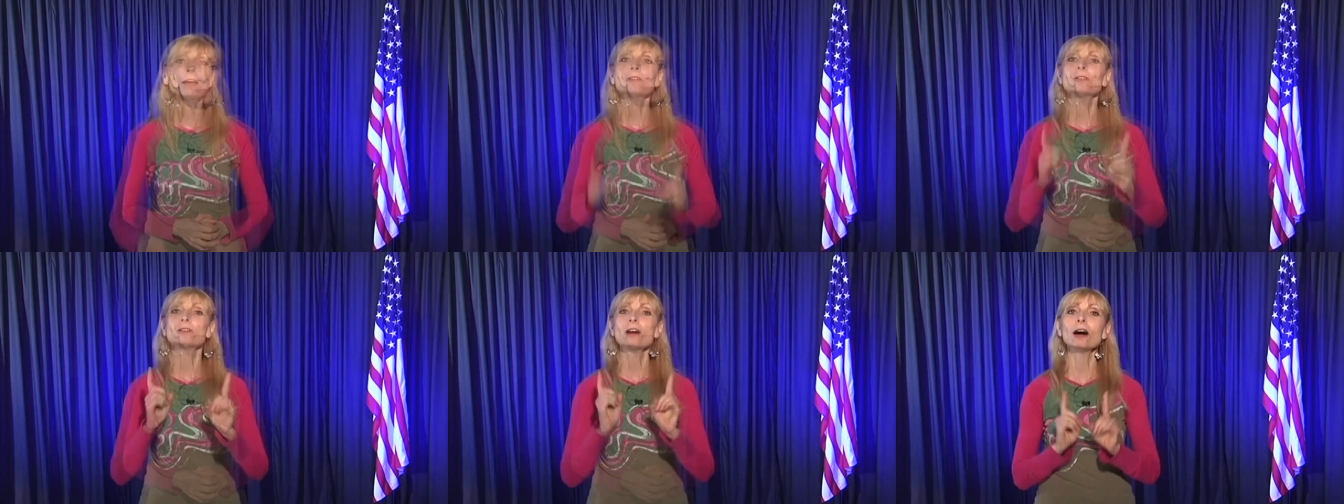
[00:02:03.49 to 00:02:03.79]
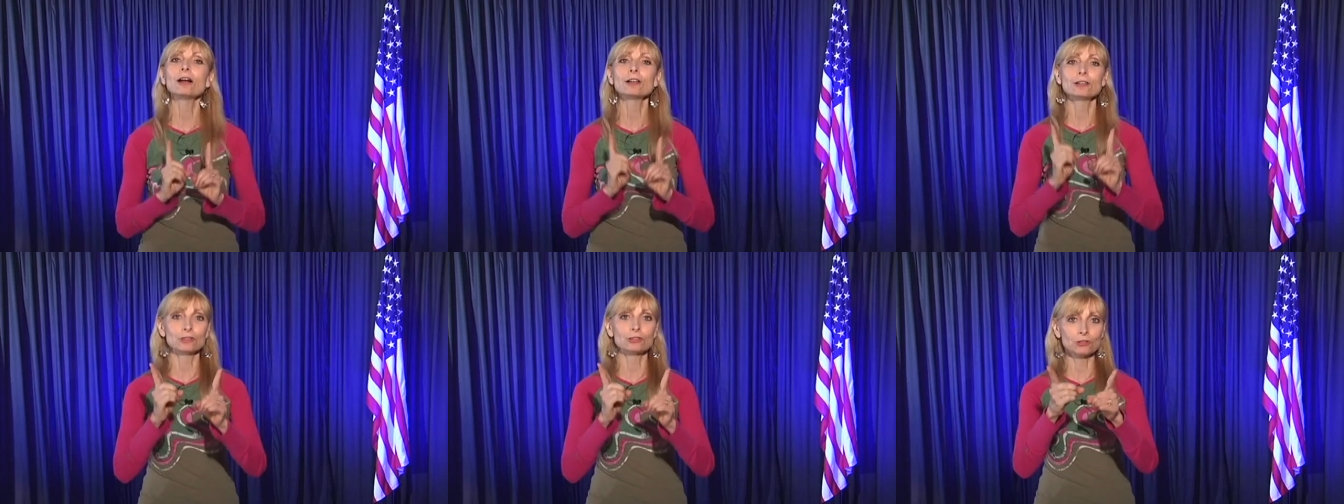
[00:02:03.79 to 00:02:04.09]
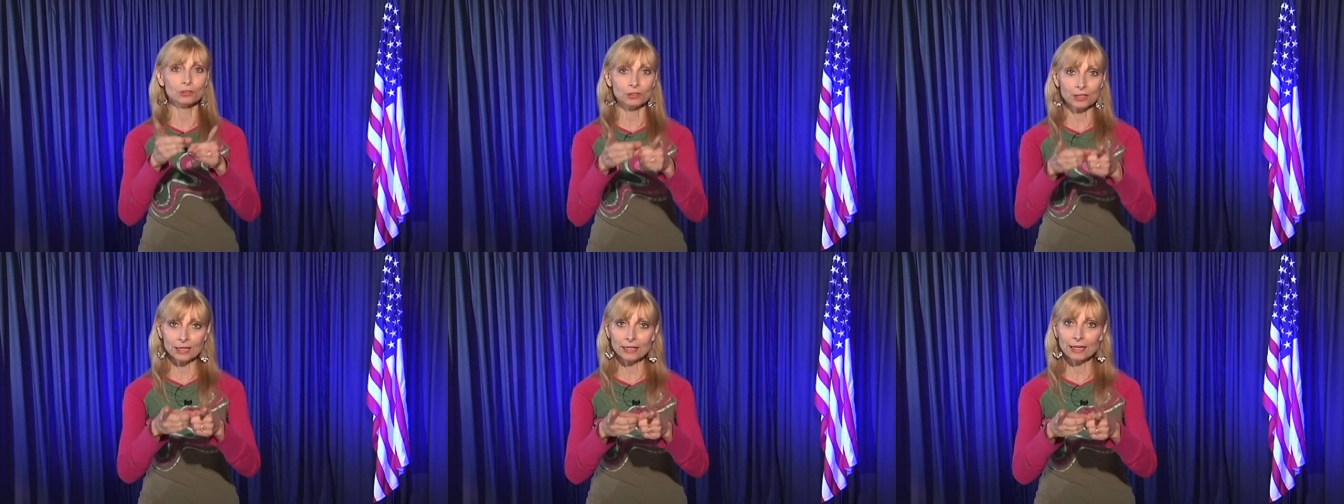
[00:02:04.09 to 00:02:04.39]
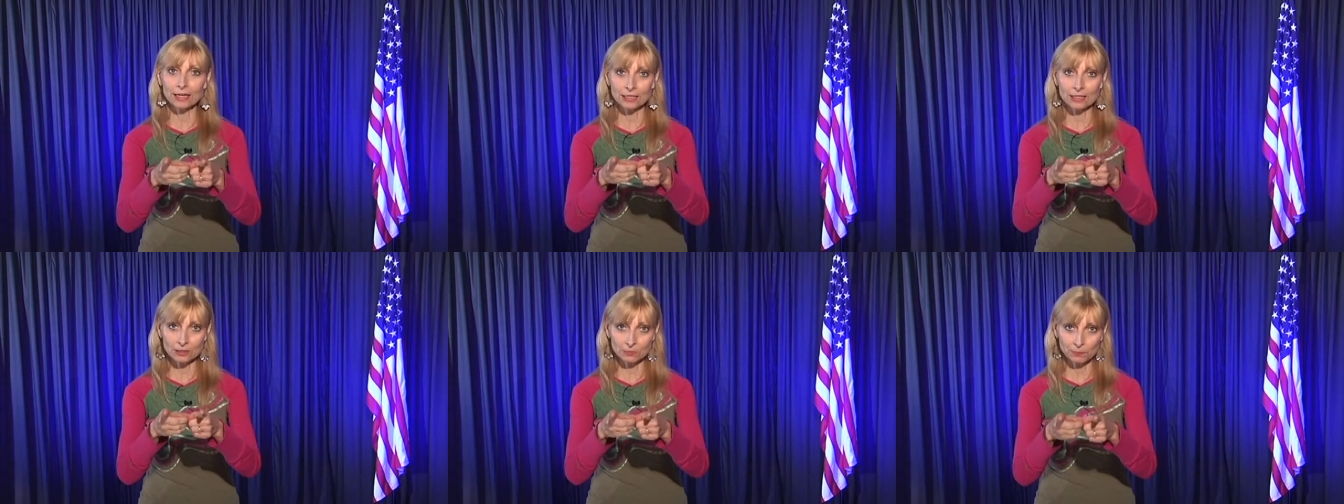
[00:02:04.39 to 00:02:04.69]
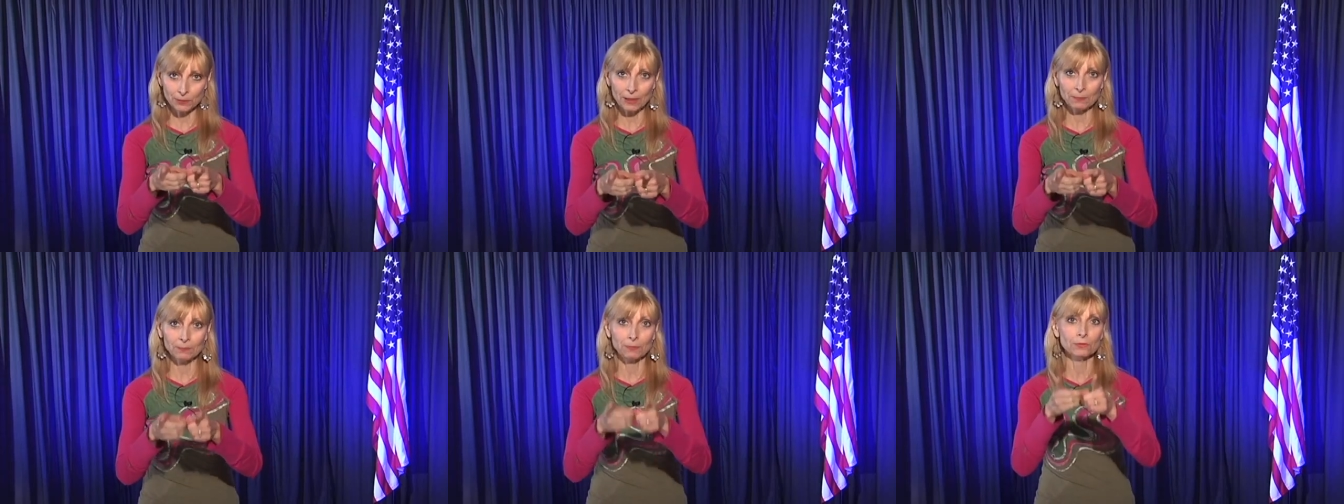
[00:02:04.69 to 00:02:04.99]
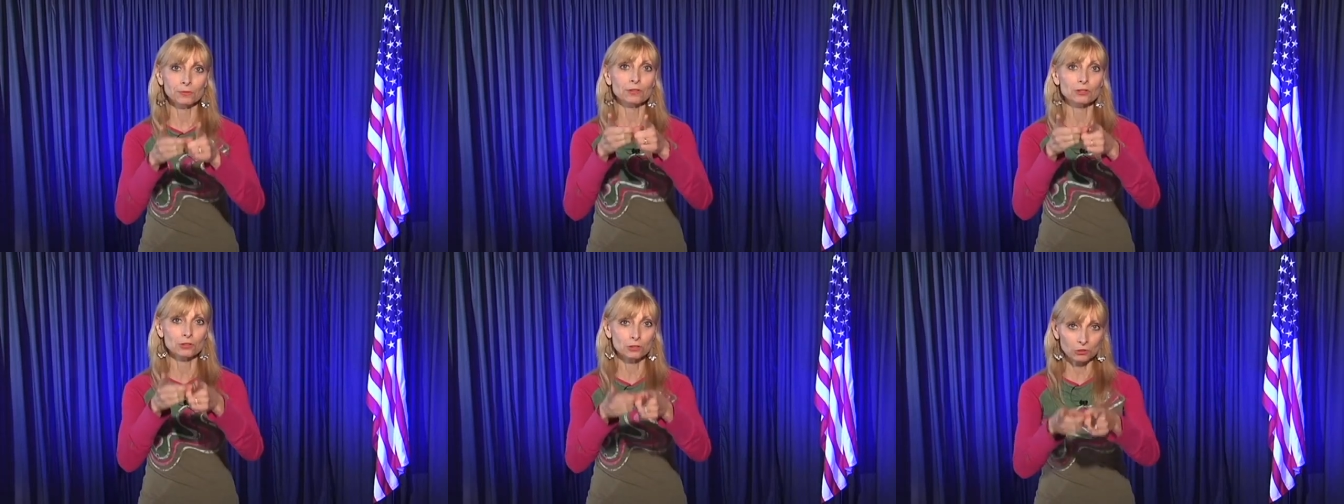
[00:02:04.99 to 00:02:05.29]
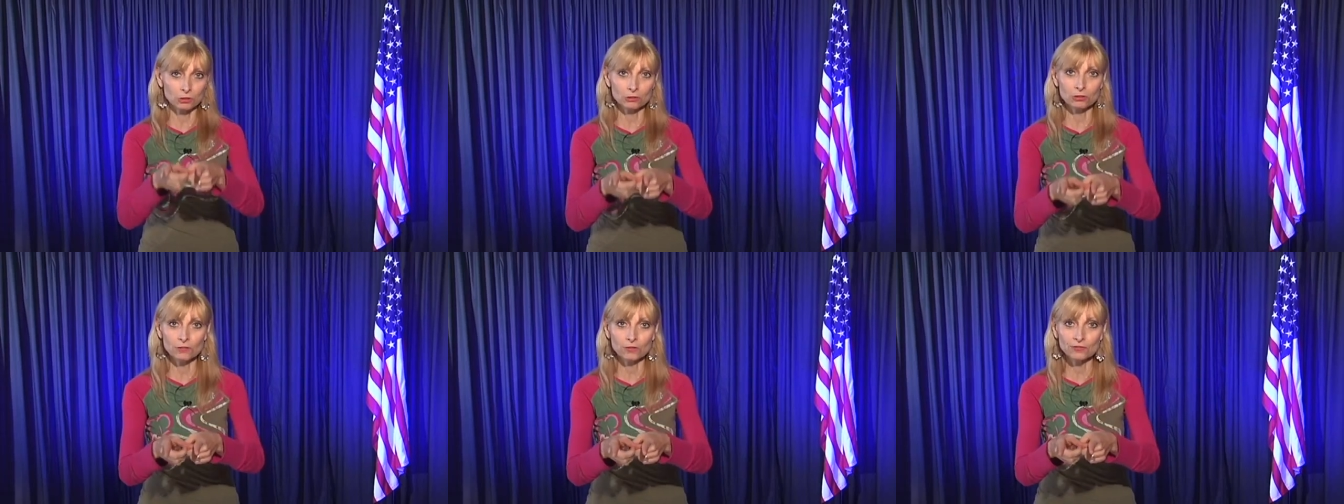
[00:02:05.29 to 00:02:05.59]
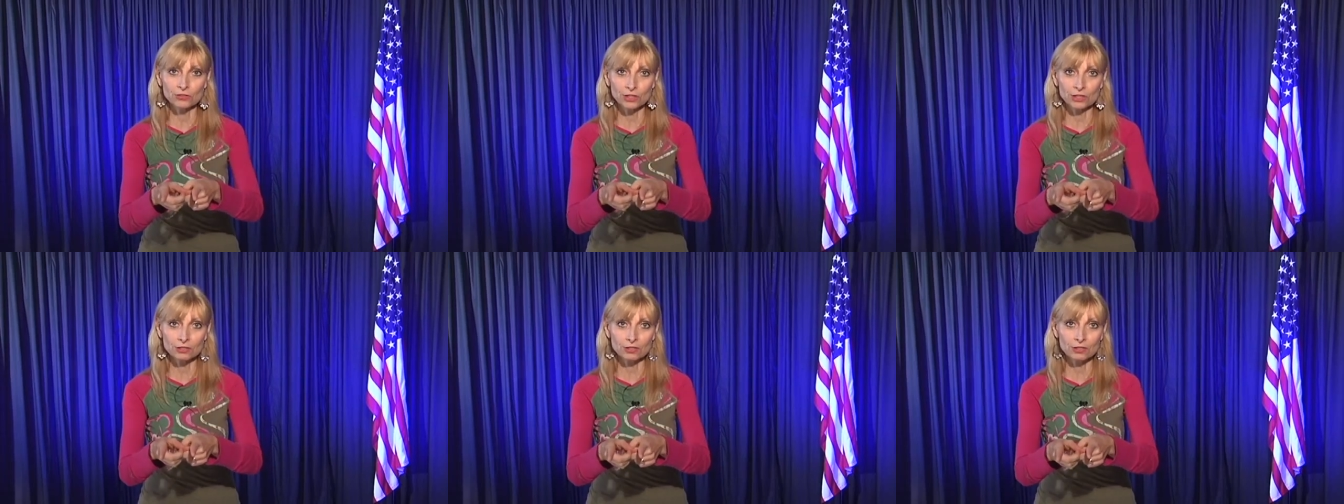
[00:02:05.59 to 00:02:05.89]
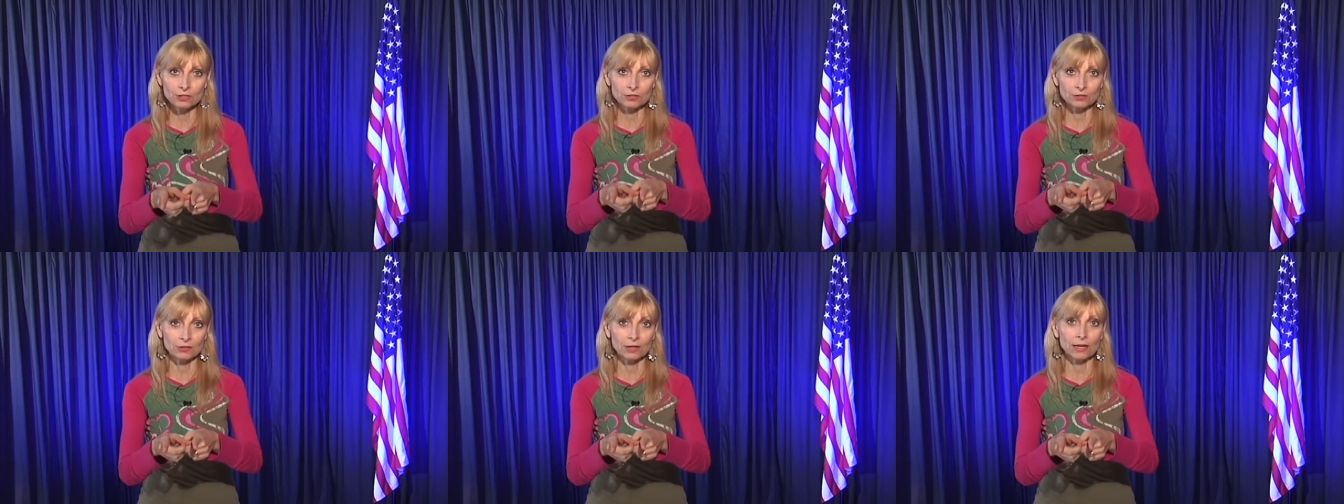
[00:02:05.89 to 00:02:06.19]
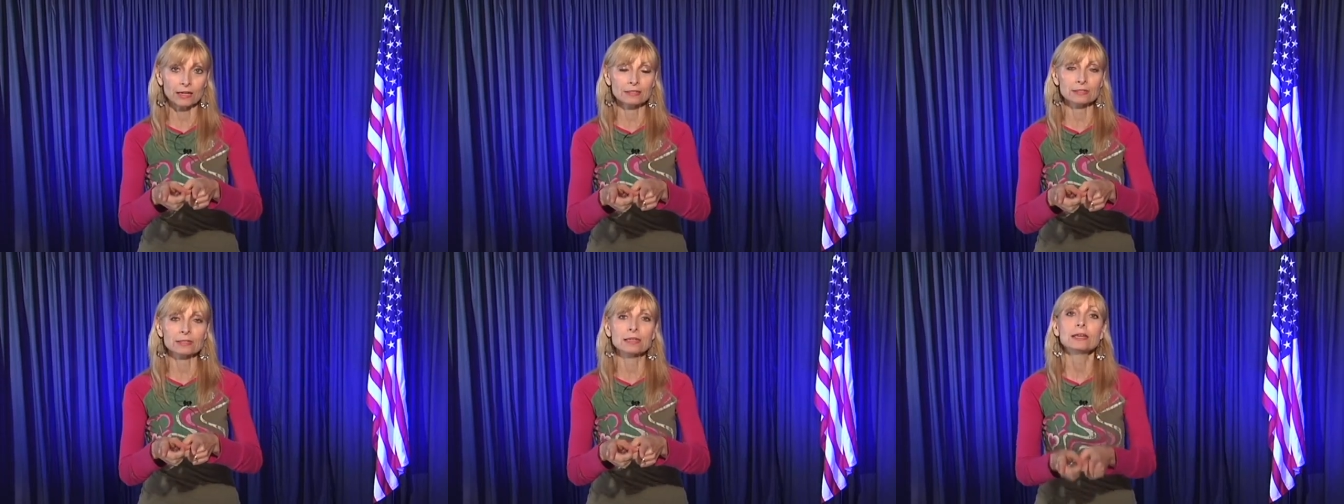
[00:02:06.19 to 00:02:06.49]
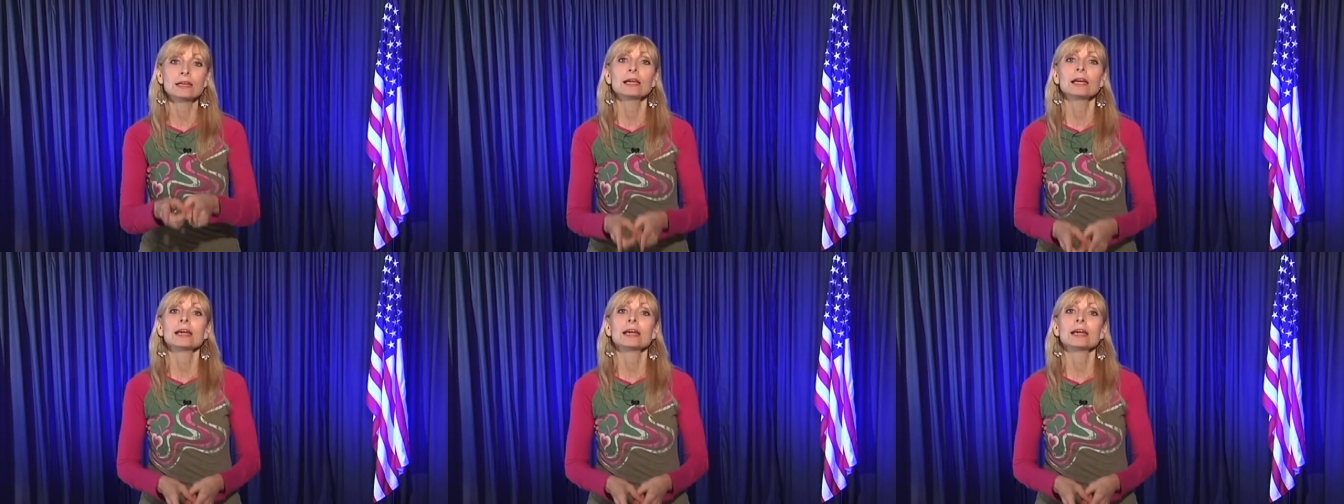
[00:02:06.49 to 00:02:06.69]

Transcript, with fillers: Now, God is looking at His people, the Church of Jesus Christ,